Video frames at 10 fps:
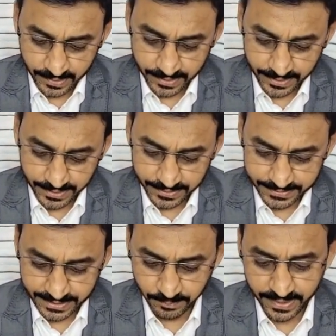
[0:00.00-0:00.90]

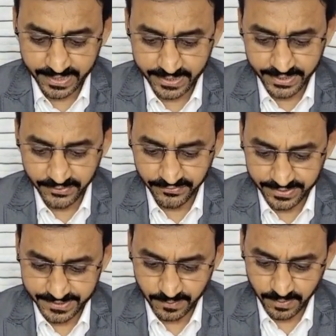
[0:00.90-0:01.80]
that barely
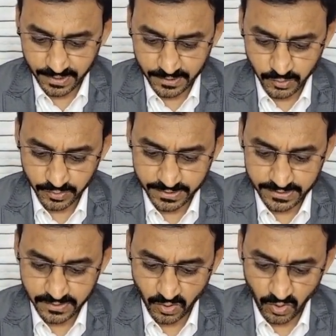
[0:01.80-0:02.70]
visible. So
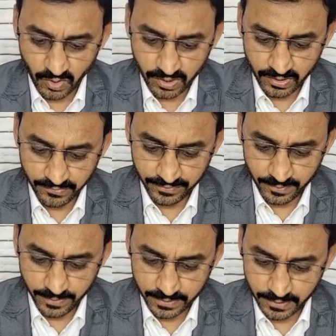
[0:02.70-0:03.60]
these all
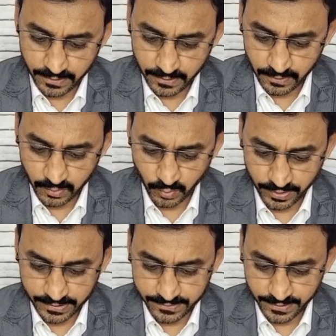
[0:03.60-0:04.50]
will be the
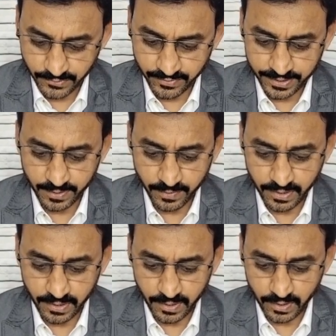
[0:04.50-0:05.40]
thoracic
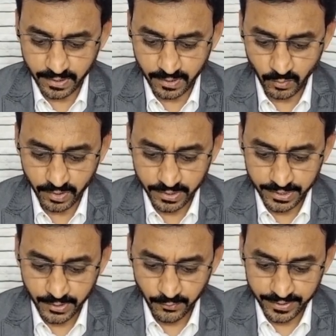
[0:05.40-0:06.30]
vertebra around,
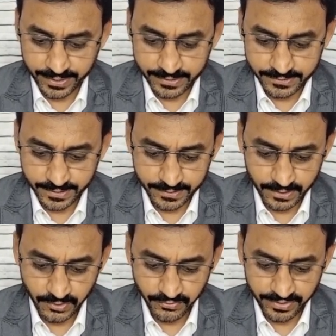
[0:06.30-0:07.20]
we can say
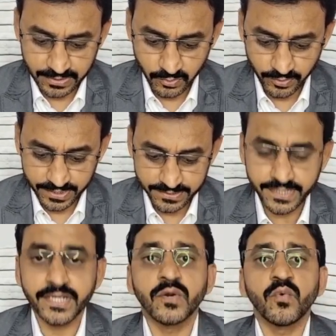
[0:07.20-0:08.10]
the 12
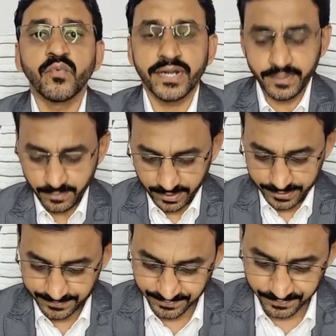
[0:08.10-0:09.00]
thoracic
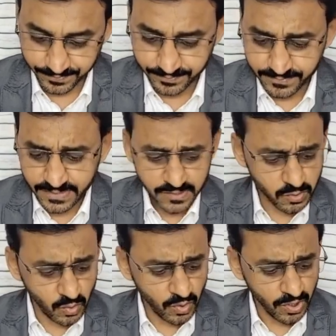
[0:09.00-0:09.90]
vertebra.
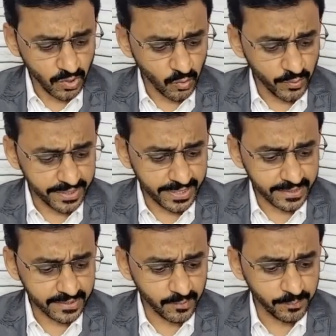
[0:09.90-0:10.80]
So we
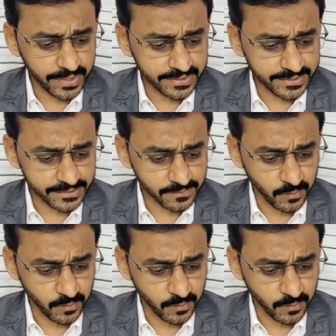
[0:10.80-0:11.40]
can compare these